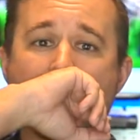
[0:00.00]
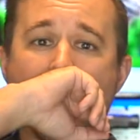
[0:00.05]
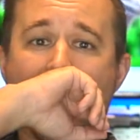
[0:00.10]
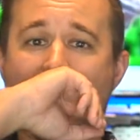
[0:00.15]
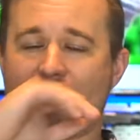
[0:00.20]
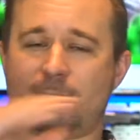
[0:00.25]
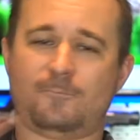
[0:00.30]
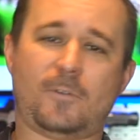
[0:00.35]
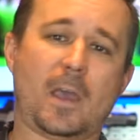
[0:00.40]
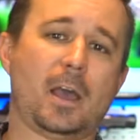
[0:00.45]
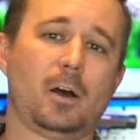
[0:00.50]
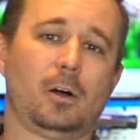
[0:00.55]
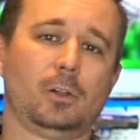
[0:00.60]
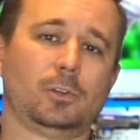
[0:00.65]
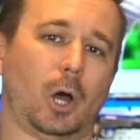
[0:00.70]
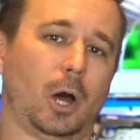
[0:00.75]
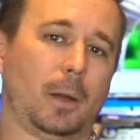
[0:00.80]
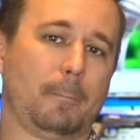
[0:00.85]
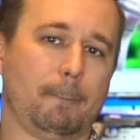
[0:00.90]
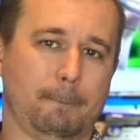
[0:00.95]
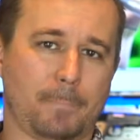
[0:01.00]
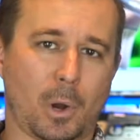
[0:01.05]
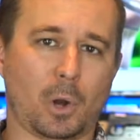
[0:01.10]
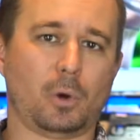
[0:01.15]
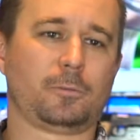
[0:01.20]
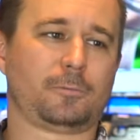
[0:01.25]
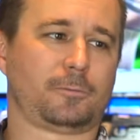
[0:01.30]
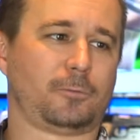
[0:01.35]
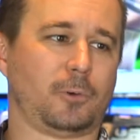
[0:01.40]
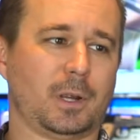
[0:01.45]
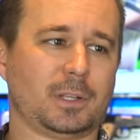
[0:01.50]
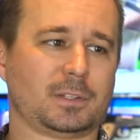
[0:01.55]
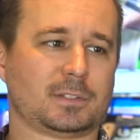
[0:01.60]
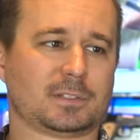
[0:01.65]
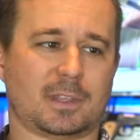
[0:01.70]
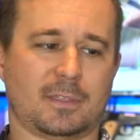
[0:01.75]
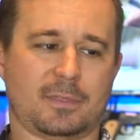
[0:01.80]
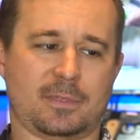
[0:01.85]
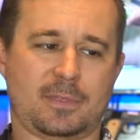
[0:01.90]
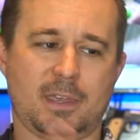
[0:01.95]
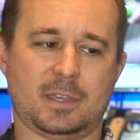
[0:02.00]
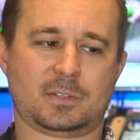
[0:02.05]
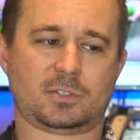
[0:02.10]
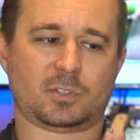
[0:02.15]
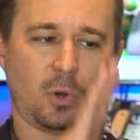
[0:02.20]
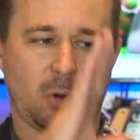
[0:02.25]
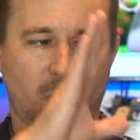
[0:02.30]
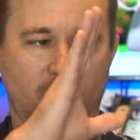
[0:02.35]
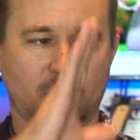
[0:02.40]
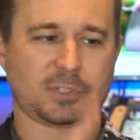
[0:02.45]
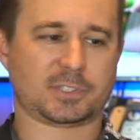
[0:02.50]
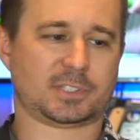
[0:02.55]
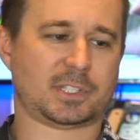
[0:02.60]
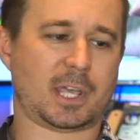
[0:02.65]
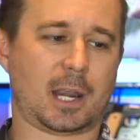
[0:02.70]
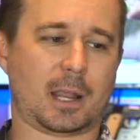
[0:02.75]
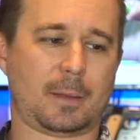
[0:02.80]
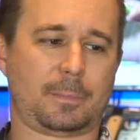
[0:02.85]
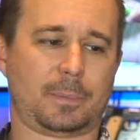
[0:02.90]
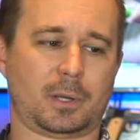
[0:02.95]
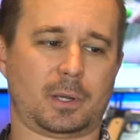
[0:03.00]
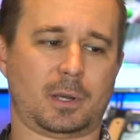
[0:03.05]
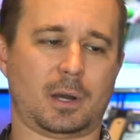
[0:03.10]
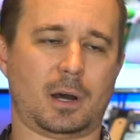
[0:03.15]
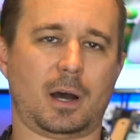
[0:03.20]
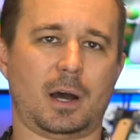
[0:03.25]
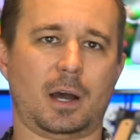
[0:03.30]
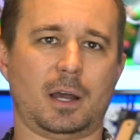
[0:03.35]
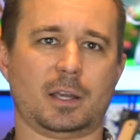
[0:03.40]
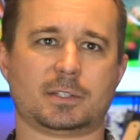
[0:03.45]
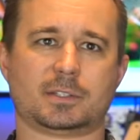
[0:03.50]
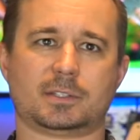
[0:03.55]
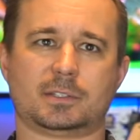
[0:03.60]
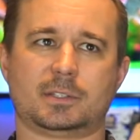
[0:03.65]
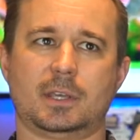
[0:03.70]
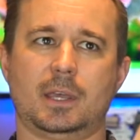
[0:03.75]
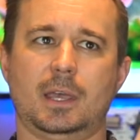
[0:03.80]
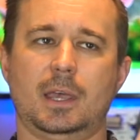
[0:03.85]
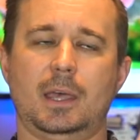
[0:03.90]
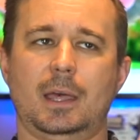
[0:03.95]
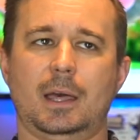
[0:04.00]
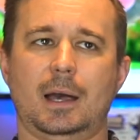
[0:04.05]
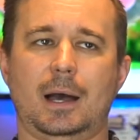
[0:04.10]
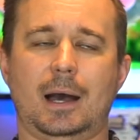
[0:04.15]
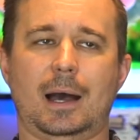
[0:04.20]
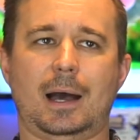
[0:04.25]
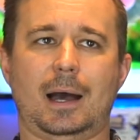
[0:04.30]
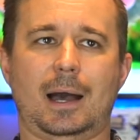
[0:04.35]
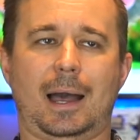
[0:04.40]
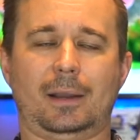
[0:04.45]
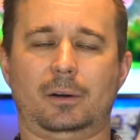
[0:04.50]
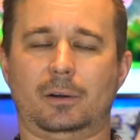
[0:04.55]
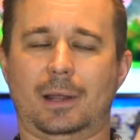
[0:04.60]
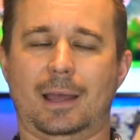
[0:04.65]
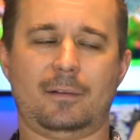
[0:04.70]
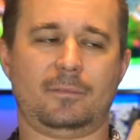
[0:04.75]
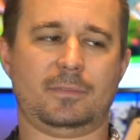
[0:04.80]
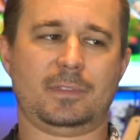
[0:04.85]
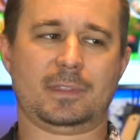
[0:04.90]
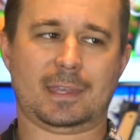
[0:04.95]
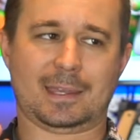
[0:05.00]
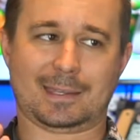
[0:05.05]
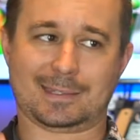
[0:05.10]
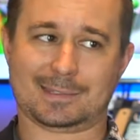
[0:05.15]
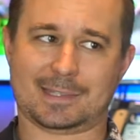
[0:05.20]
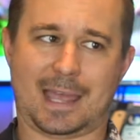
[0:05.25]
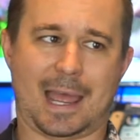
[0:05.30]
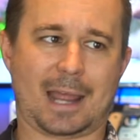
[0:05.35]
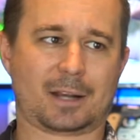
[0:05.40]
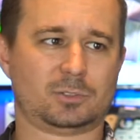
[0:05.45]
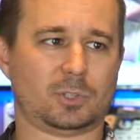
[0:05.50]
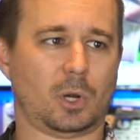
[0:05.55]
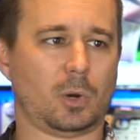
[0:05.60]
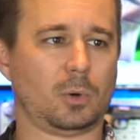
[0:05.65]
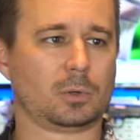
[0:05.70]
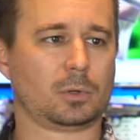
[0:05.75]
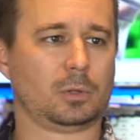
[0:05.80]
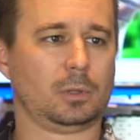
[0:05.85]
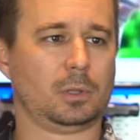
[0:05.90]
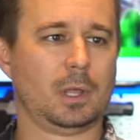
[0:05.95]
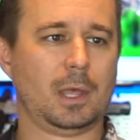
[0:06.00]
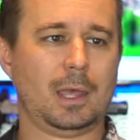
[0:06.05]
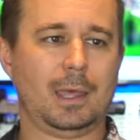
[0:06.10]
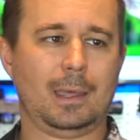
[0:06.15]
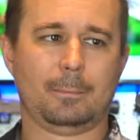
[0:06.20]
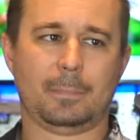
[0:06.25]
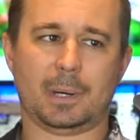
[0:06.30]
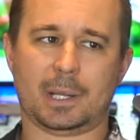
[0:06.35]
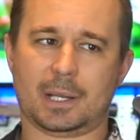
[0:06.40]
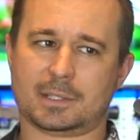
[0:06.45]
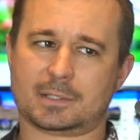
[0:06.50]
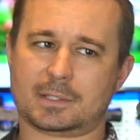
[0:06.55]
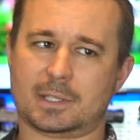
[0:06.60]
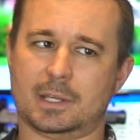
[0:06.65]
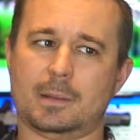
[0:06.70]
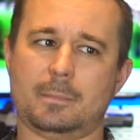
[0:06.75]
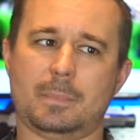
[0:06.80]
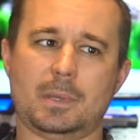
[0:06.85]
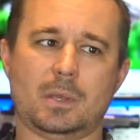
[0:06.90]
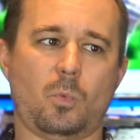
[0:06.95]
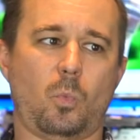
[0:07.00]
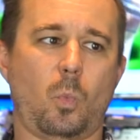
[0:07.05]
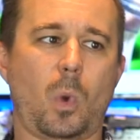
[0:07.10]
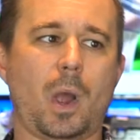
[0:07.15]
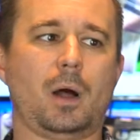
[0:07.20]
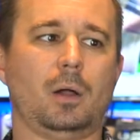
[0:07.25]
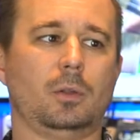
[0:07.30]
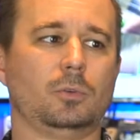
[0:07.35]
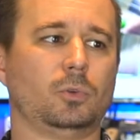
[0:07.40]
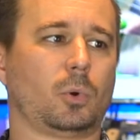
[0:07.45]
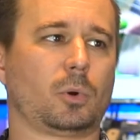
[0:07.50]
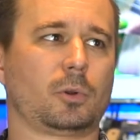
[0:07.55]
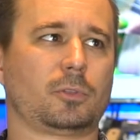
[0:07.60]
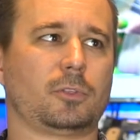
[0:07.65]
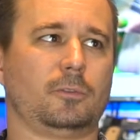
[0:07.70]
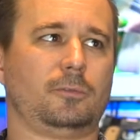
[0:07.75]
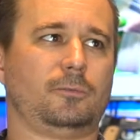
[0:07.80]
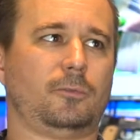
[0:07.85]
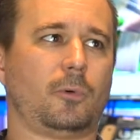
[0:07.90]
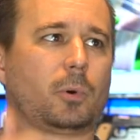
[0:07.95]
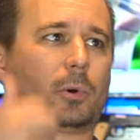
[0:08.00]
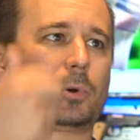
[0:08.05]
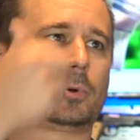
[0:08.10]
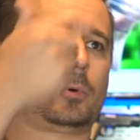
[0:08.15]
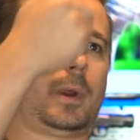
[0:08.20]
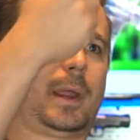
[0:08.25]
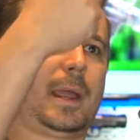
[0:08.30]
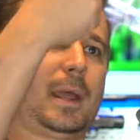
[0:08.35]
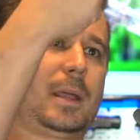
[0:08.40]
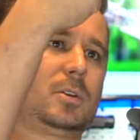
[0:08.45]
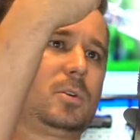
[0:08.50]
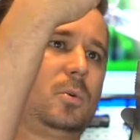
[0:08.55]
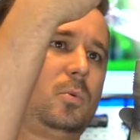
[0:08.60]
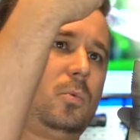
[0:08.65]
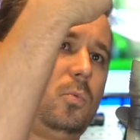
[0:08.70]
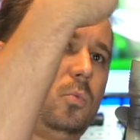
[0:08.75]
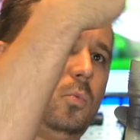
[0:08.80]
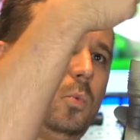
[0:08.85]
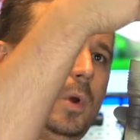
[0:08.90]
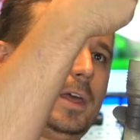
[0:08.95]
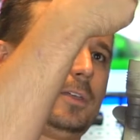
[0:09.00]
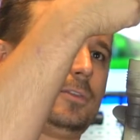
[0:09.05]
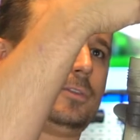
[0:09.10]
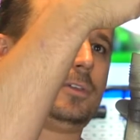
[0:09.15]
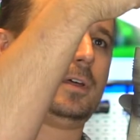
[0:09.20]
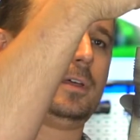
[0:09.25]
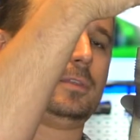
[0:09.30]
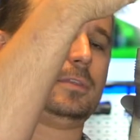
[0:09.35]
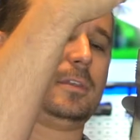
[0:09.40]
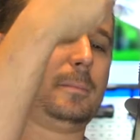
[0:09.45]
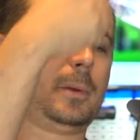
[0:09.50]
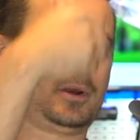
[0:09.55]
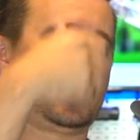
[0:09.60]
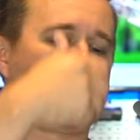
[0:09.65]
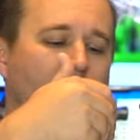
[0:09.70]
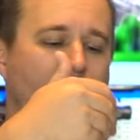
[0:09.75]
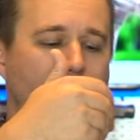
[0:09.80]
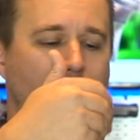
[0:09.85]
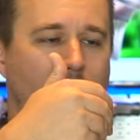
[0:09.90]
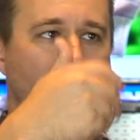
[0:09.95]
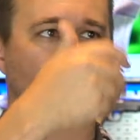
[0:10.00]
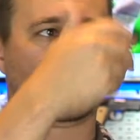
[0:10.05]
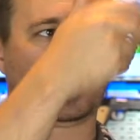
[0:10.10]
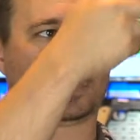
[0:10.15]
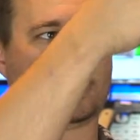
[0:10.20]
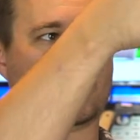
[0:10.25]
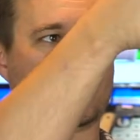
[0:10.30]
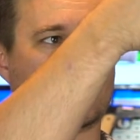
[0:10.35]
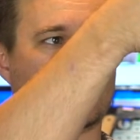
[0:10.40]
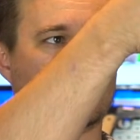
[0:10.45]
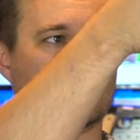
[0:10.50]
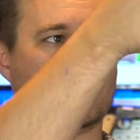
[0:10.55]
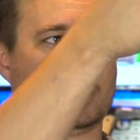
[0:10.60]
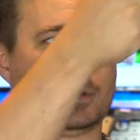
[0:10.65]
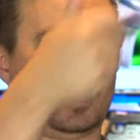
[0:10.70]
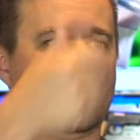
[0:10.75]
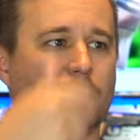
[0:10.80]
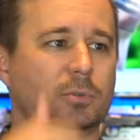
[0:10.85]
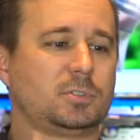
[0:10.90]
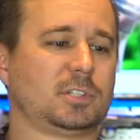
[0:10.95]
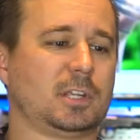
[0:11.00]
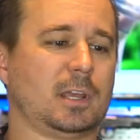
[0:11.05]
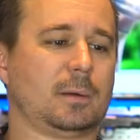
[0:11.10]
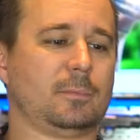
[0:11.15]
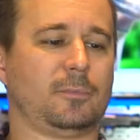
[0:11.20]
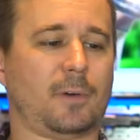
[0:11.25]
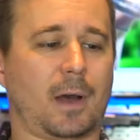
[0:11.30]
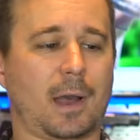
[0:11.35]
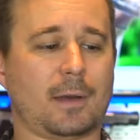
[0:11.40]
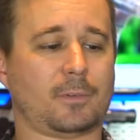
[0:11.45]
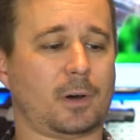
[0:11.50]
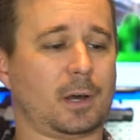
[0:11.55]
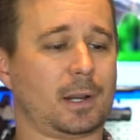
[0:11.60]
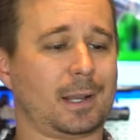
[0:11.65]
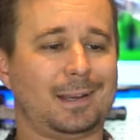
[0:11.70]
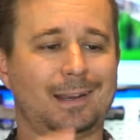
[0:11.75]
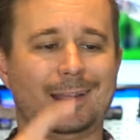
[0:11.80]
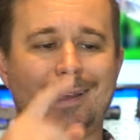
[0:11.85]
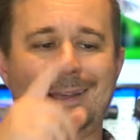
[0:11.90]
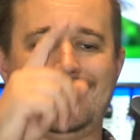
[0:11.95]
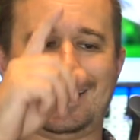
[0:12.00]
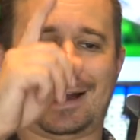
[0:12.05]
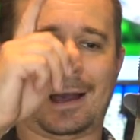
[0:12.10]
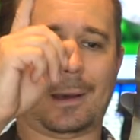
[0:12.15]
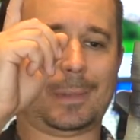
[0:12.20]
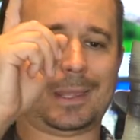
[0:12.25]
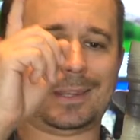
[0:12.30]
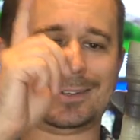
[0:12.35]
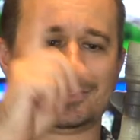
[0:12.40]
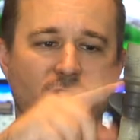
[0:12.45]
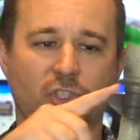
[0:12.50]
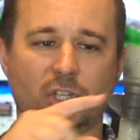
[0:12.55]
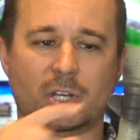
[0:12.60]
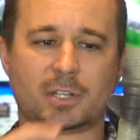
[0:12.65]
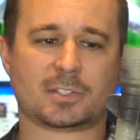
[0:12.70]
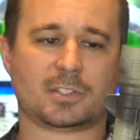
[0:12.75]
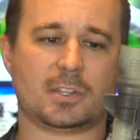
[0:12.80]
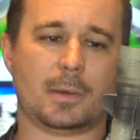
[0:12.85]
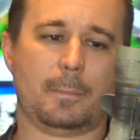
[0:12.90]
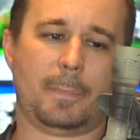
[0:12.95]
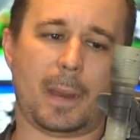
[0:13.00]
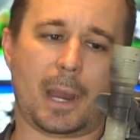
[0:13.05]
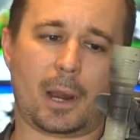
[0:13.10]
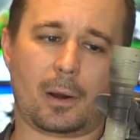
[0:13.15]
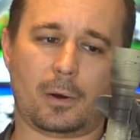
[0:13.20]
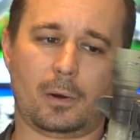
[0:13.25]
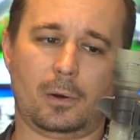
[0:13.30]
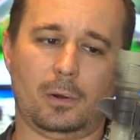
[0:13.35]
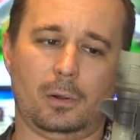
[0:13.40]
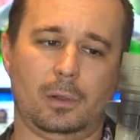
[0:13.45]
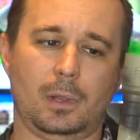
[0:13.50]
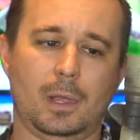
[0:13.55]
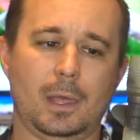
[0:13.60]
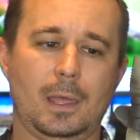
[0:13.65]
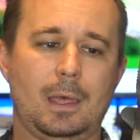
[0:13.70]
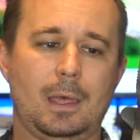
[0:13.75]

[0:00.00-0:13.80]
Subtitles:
I failed on both fronts. This whole setup cost, I don't have the exact total, but it's going to be well north of $4 grand with the barrel, or with the OCM5 on it. I mean, just the barrel